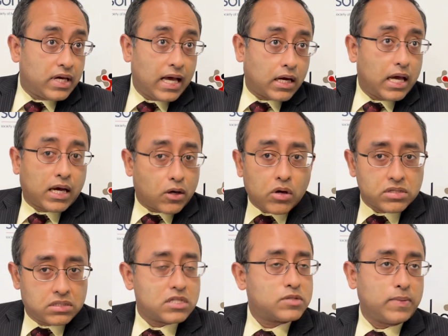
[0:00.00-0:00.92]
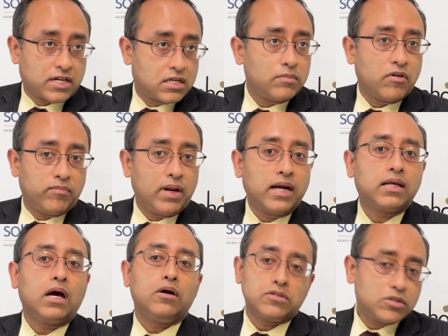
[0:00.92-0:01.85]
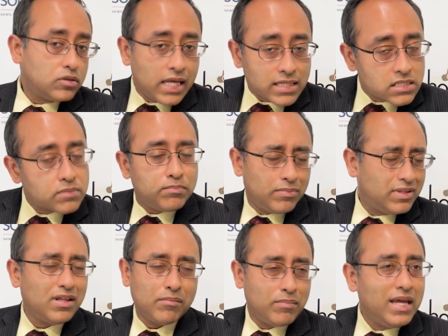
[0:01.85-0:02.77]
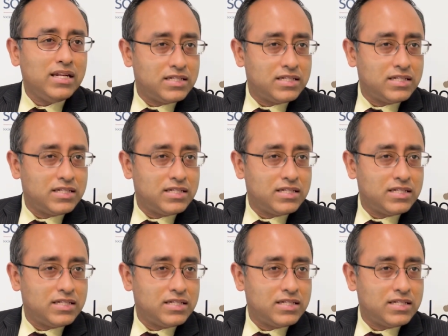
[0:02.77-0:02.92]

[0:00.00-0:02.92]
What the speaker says: across the spectrum of blood count. So that's the main